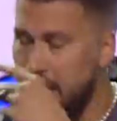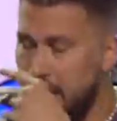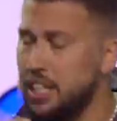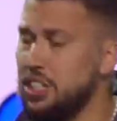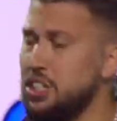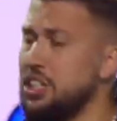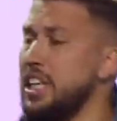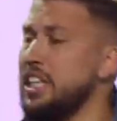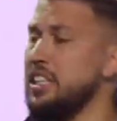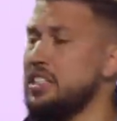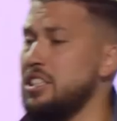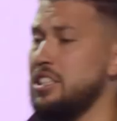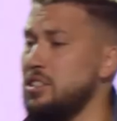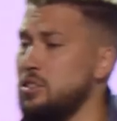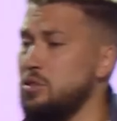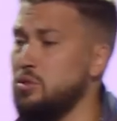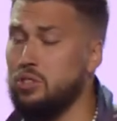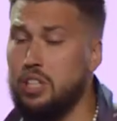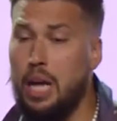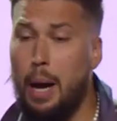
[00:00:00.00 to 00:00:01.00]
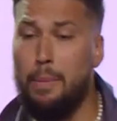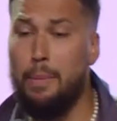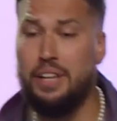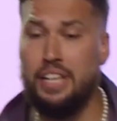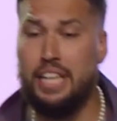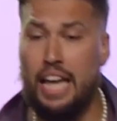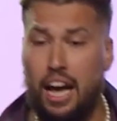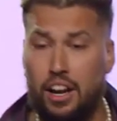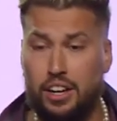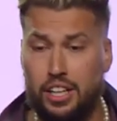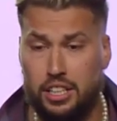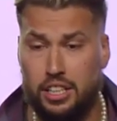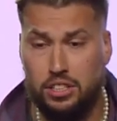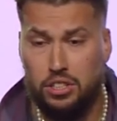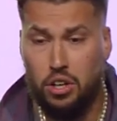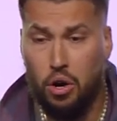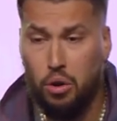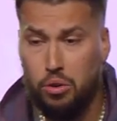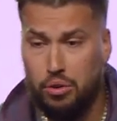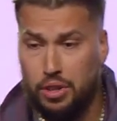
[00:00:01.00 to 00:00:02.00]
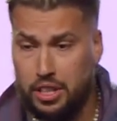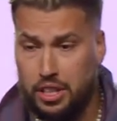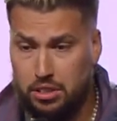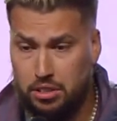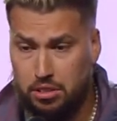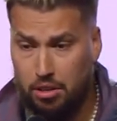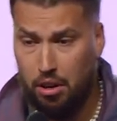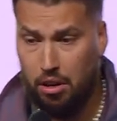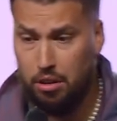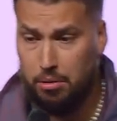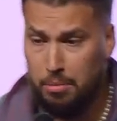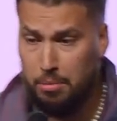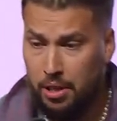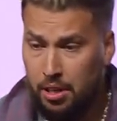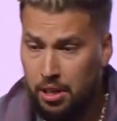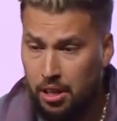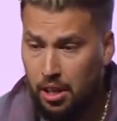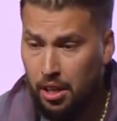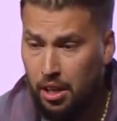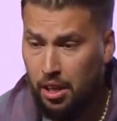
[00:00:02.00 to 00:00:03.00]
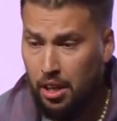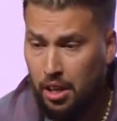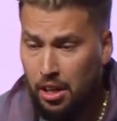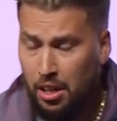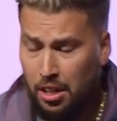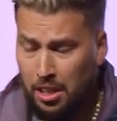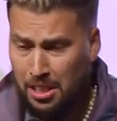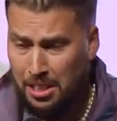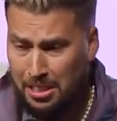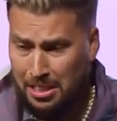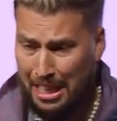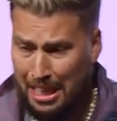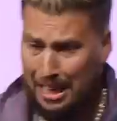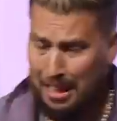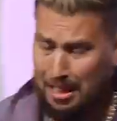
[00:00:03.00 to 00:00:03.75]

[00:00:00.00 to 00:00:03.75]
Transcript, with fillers: Genesis is coming down, and he's holding his arm. He's like,